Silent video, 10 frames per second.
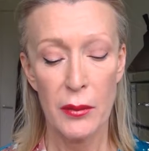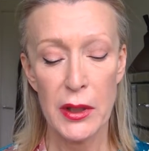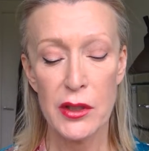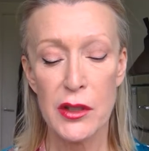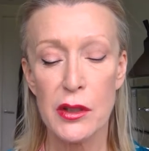
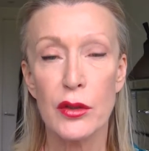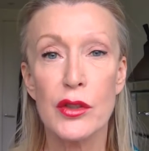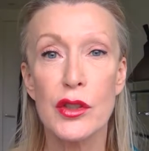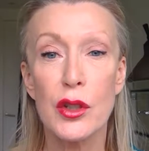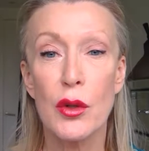It just looks
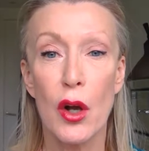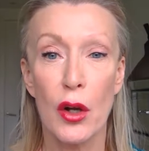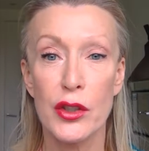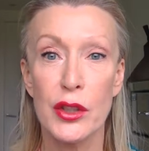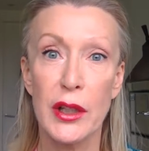too
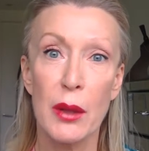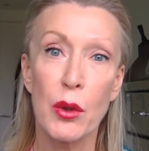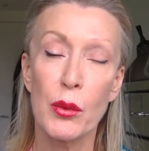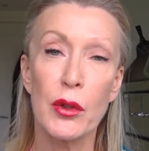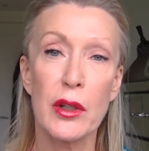harsh. And again,
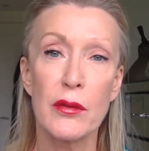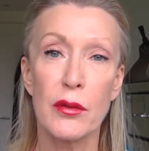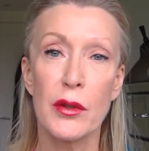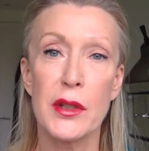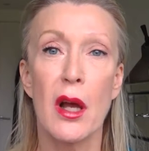what we're looking
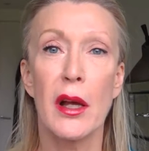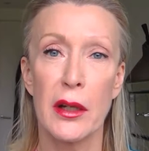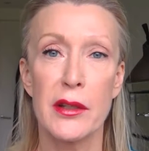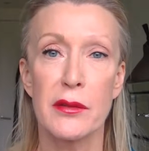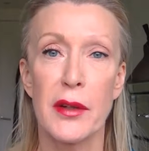for is a
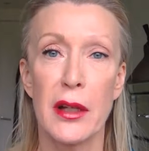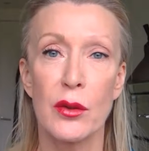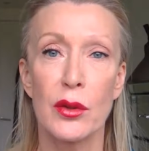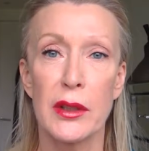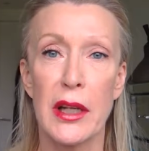highlight effect,
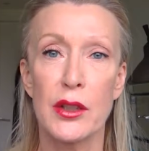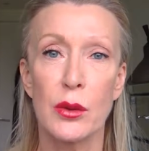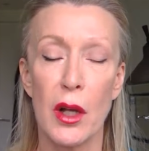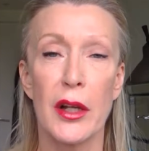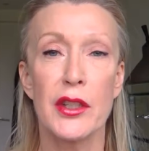not an
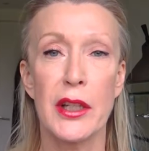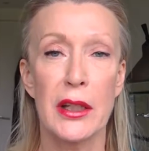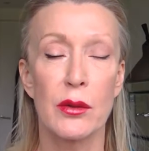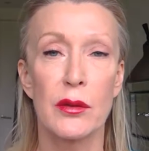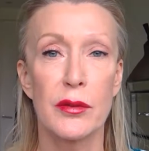actual
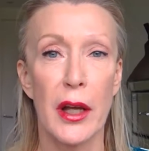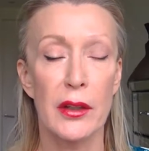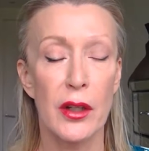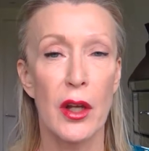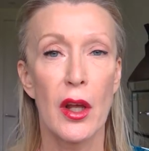eyeshadow
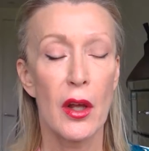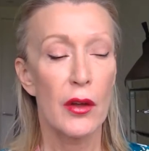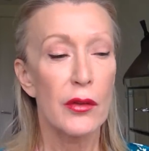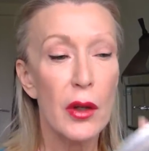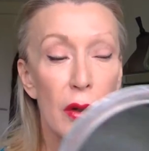effect.
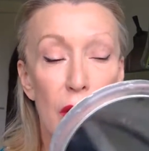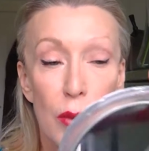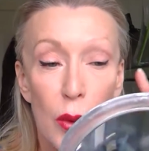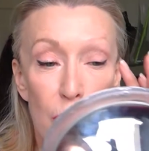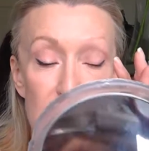So
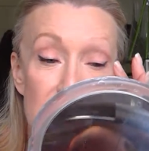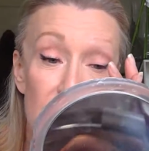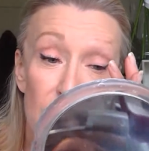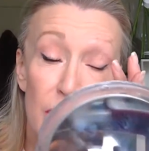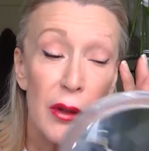what we
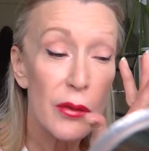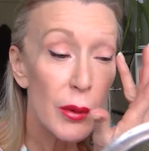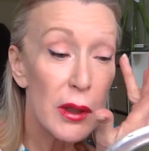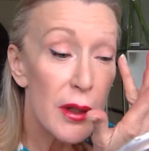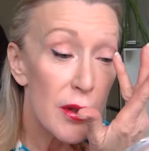do is
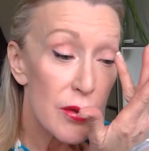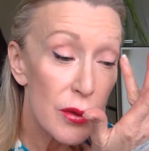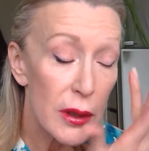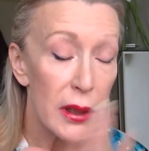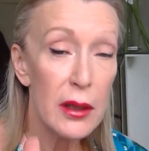we
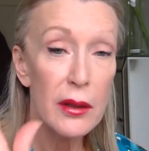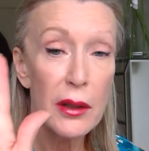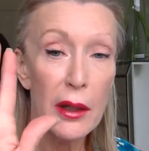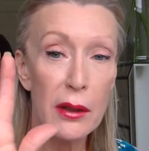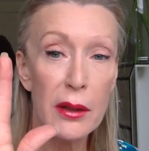literally
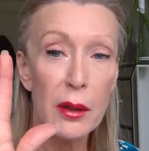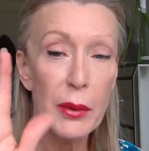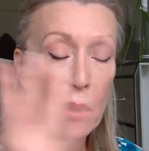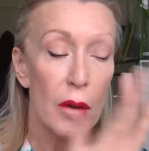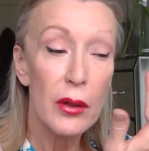get a little
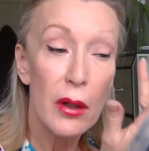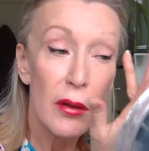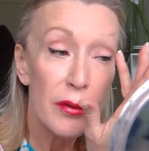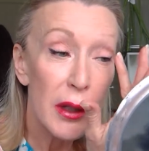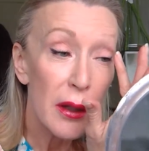bit on
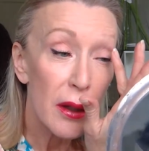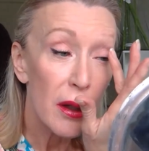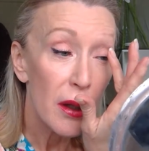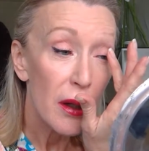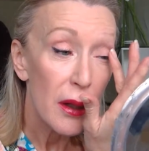our
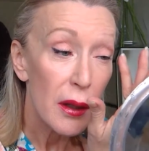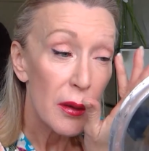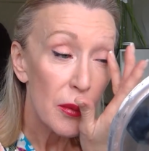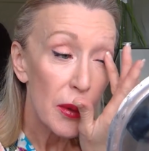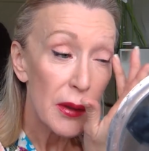finger
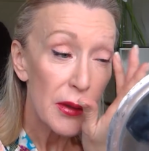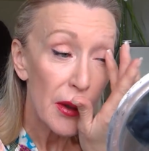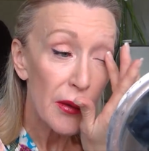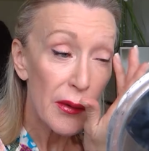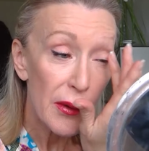and we
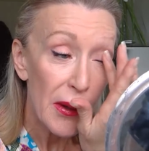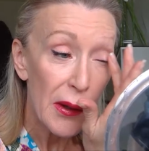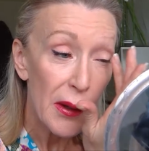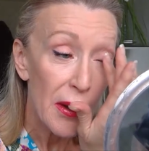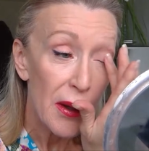just
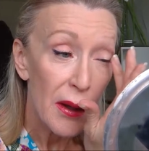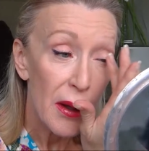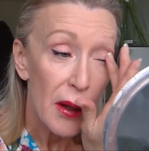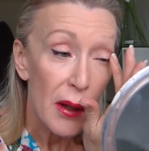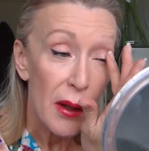
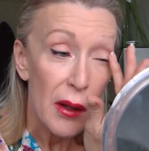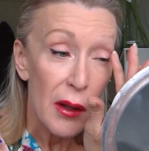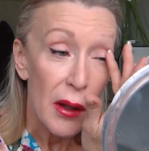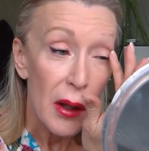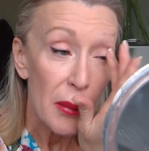
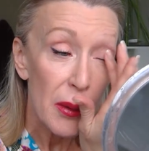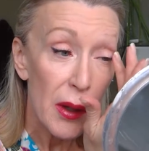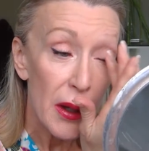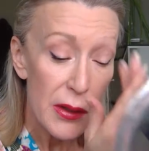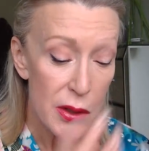
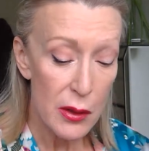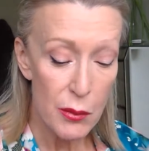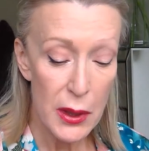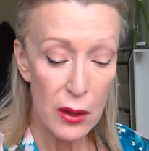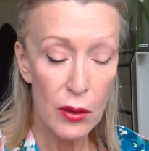apply it to the
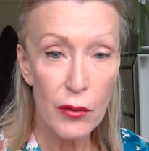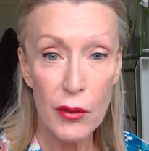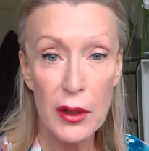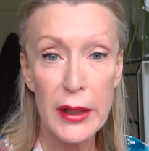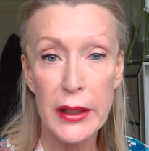middle of
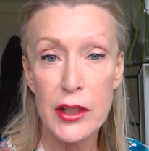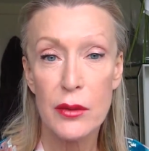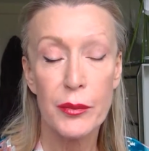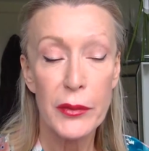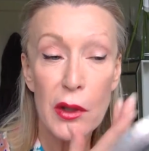the lid.
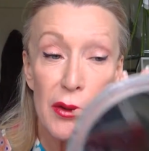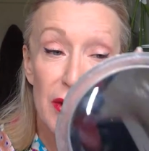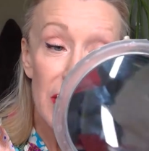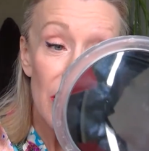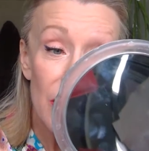You can
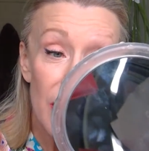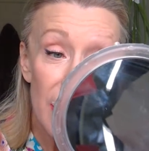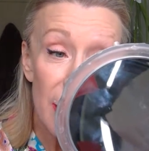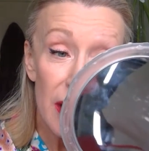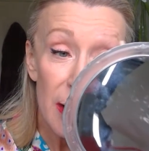see
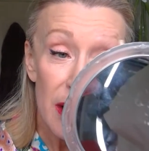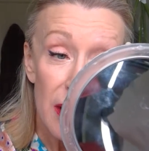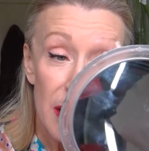already